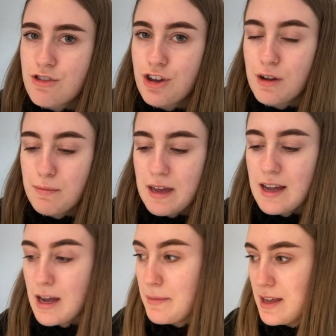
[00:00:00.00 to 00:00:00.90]
Chicken bake,
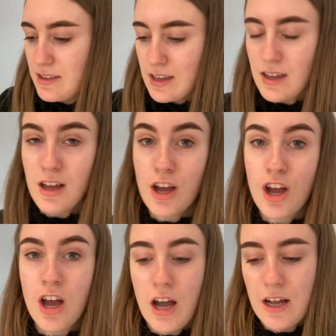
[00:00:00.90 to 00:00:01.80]
amazing.
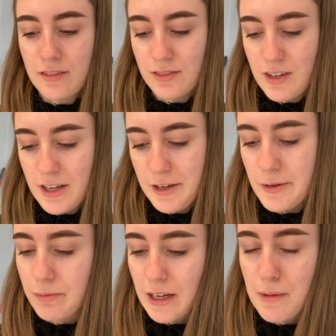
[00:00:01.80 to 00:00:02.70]
And
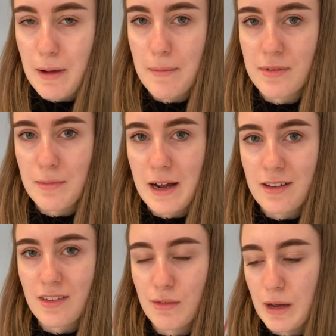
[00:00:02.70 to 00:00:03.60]
um, Diet Pepsi
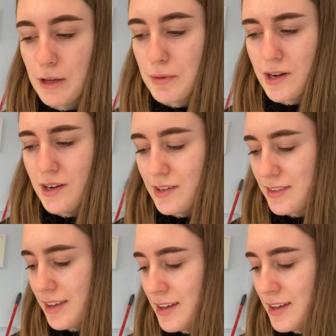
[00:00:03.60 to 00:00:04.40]
Max as well because,